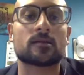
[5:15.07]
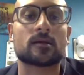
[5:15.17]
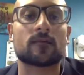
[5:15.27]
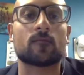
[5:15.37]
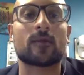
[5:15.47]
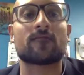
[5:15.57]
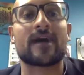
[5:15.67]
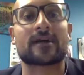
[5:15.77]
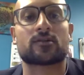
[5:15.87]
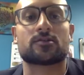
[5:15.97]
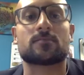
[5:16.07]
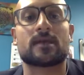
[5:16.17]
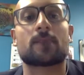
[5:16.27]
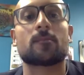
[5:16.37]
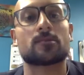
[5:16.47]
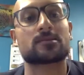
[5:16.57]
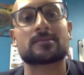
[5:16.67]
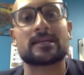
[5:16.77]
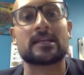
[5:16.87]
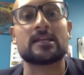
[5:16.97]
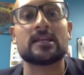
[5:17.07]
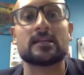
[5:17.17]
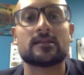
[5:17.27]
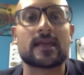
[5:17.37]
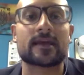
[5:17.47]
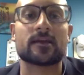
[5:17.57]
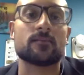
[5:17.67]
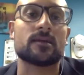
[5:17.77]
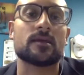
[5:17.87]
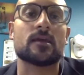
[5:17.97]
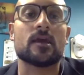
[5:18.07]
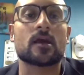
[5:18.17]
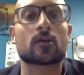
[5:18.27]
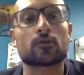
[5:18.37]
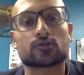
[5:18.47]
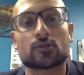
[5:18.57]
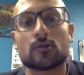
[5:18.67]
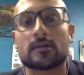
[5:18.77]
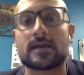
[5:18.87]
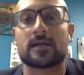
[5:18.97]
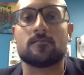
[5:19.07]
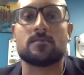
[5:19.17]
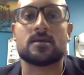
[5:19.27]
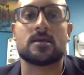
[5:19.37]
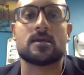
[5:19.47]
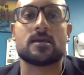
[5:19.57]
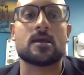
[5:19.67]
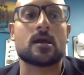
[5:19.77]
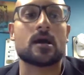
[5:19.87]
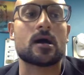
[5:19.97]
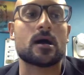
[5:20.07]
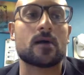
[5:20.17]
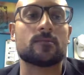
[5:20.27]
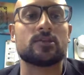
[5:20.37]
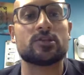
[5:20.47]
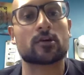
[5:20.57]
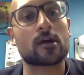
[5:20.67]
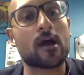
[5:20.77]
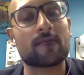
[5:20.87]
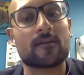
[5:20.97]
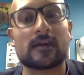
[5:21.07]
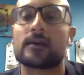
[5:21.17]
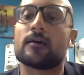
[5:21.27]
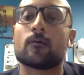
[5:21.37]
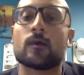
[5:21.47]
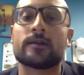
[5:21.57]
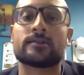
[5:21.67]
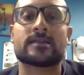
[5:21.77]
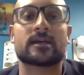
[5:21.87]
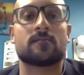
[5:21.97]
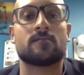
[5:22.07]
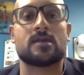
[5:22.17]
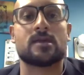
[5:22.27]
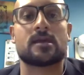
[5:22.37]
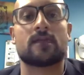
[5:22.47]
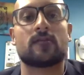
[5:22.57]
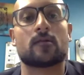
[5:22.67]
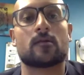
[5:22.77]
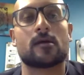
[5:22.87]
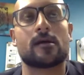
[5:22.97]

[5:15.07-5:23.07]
kind of what factors make up a Muslim's identity, and that could be cultural, that could be the geographic one, that could be kind of